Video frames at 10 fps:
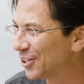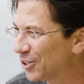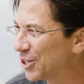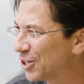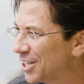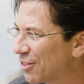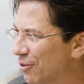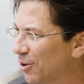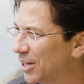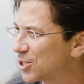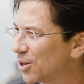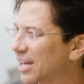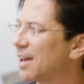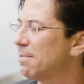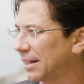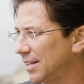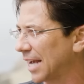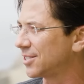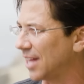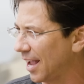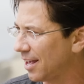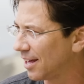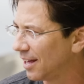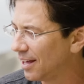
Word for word: literally couldn't get through it. So they came back the next day,